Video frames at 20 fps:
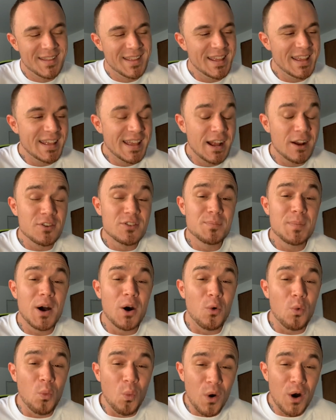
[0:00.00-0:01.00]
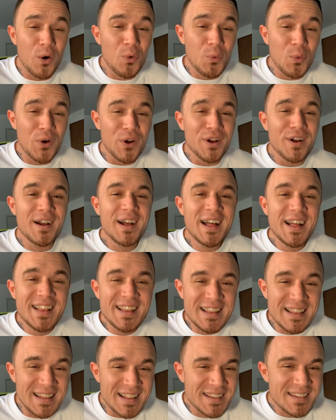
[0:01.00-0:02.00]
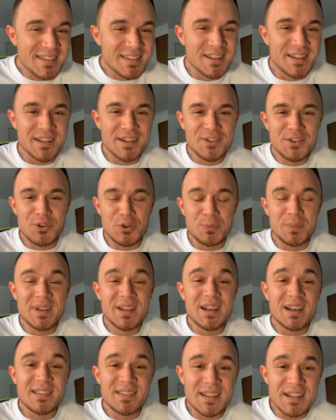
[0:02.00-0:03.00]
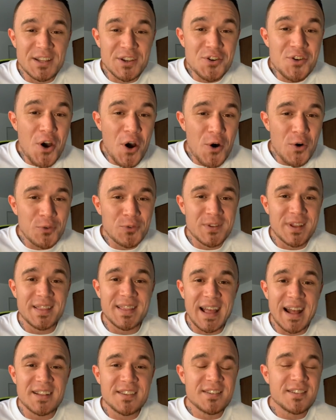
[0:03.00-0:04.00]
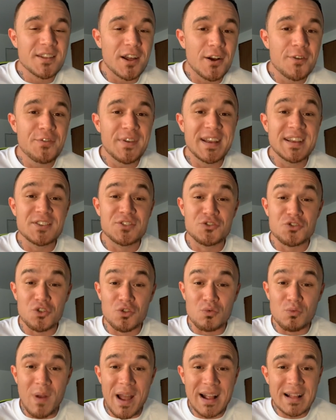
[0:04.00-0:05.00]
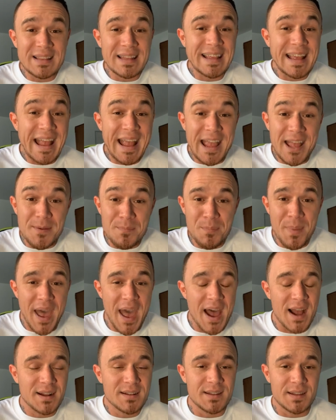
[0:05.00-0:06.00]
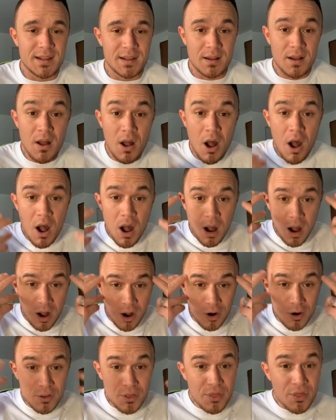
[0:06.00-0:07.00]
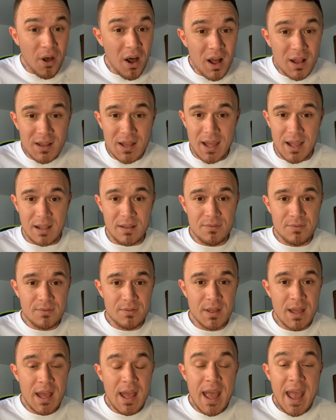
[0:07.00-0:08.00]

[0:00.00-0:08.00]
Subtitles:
He cares about what we're listening to, because he knows that that stuff is directly impacting our thought life.